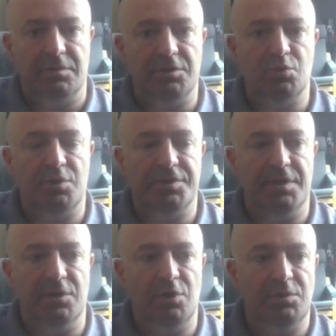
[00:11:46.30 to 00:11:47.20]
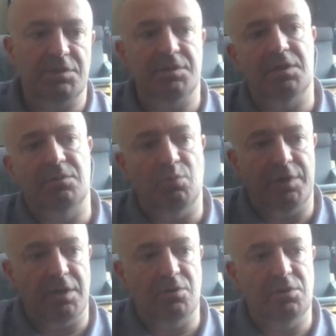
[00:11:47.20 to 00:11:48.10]
Just one thing, notice that what
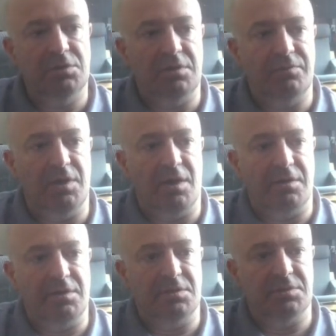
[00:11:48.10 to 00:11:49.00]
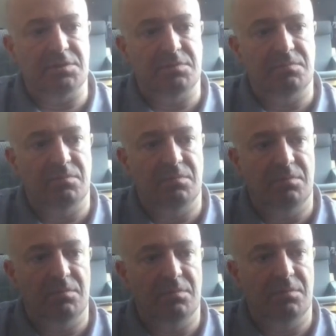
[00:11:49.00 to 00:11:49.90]
I couldn't have done is
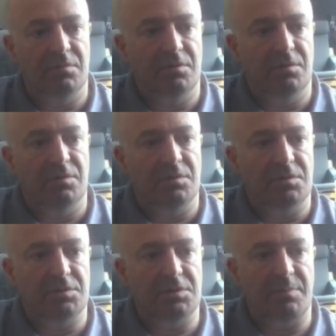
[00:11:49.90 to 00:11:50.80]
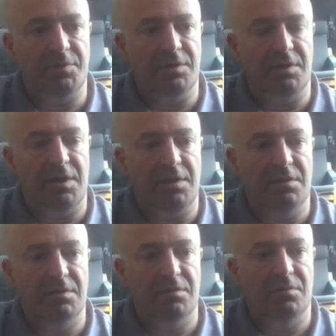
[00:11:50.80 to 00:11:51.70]
something
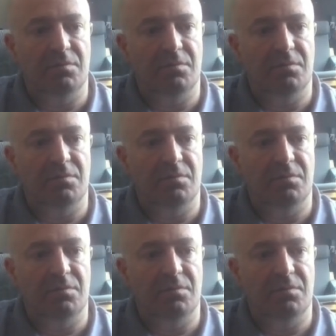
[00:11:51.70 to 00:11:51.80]
like